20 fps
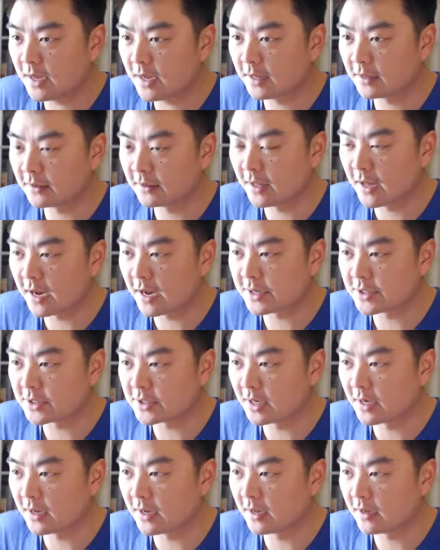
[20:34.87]
a
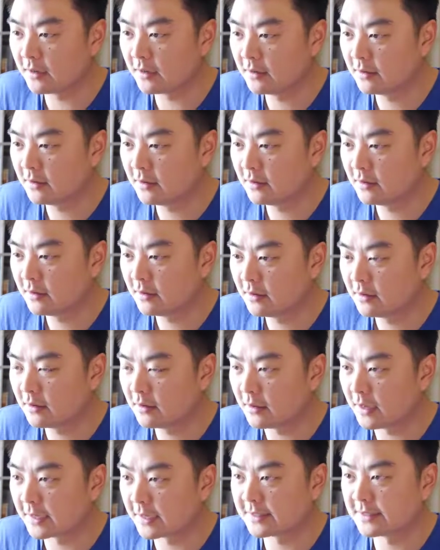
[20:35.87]
larger
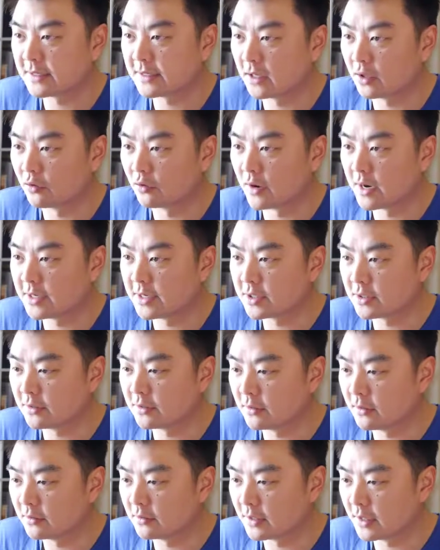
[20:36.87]

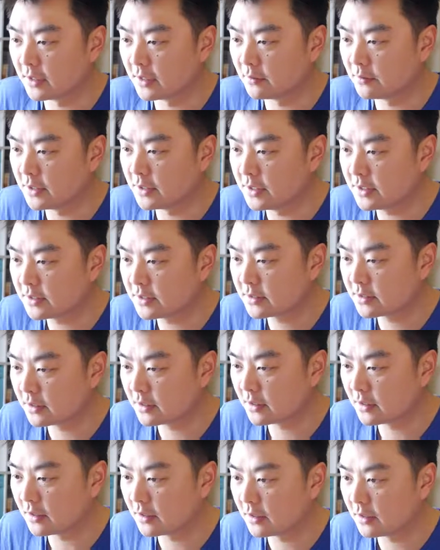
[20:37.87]
acceleration on the enemies.
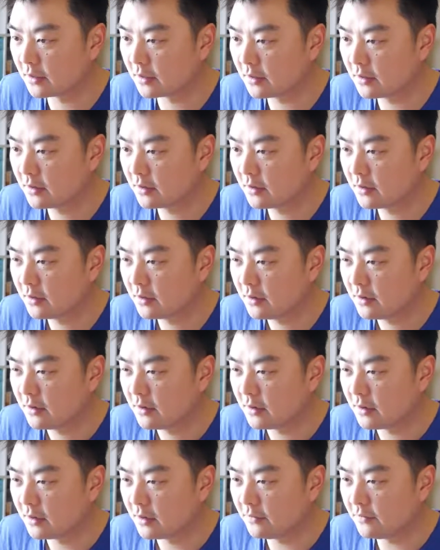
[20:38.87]
So
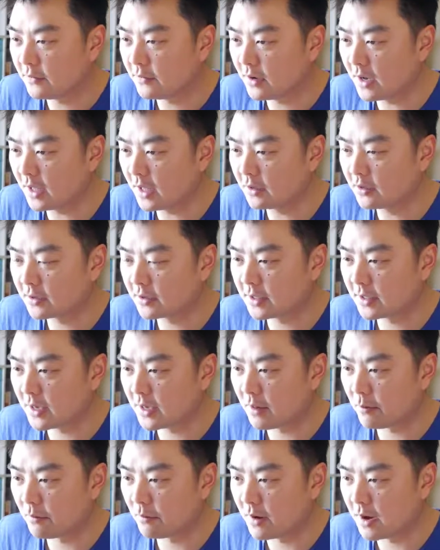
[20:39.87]
if you are looking
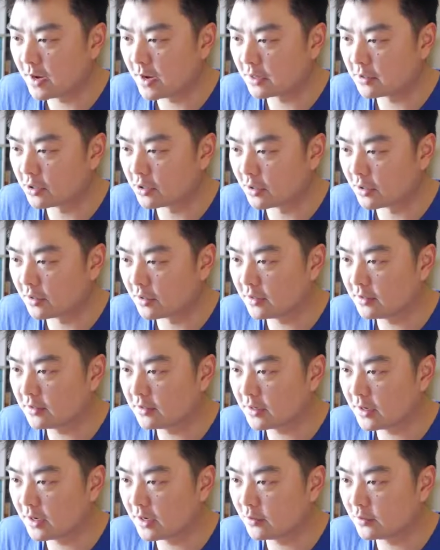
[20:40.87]
at my
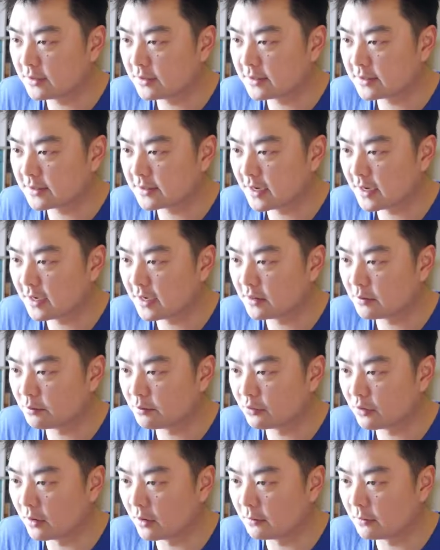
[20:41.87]
code, I would say the
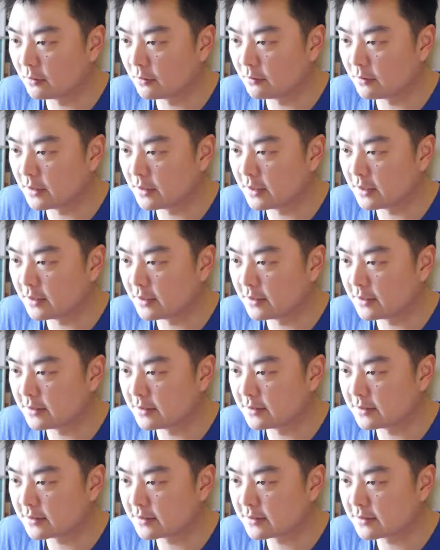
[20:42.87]
problem
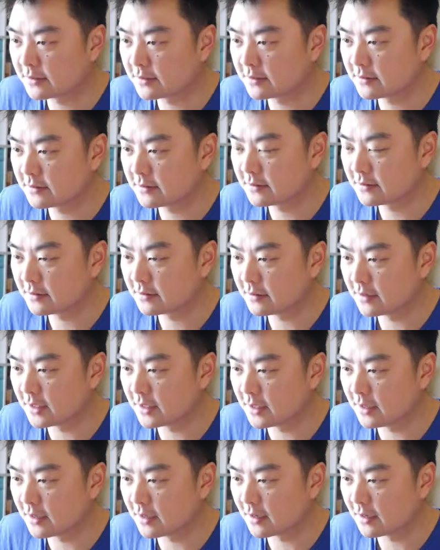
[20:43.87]
is
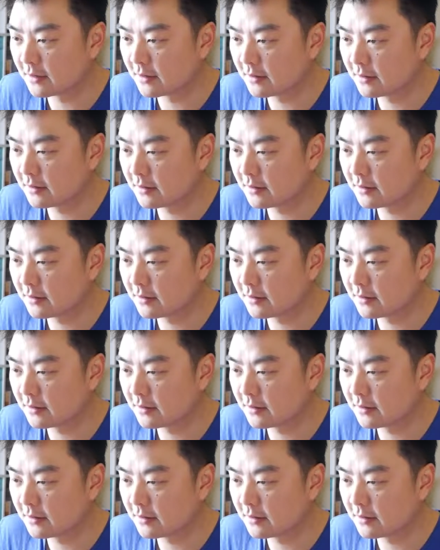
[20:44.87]
here.